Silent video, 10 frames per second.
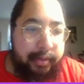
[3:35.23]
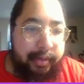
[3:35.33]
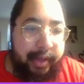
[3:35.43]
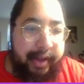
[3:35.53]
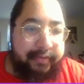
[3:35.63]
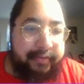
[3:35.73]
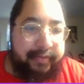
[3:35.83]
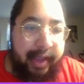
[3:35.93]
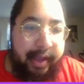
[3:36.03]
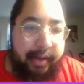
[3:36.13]
lands
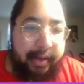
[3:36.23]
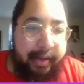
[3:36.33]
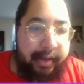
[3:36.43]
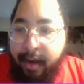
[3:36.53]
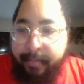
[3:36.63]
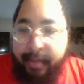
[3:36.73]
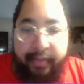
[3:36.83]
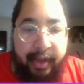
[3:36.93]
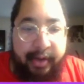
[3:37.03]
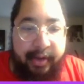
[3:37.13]
that, and
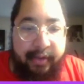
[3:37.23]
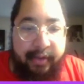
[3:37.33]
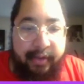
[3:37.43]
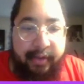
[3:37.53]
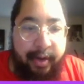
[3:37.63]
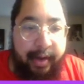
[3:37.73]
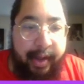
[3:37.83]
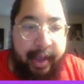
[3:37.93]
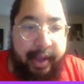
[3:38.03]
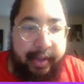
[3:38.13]
then as far
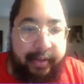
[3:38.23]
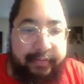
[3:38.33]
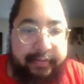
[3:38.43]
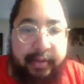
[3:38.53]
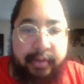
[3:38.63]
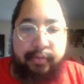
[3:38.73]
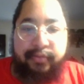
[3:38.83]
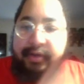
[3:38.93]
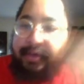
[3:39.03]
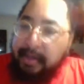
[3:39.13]
as
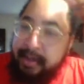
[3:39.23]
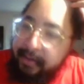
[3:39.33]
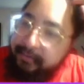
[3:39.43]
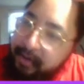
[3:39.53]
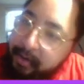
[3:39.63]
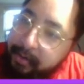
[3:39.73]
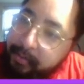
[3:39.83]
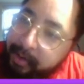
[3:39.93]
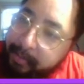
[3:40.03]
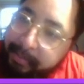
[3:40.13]
utility lands go,
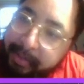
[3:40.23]
we're going to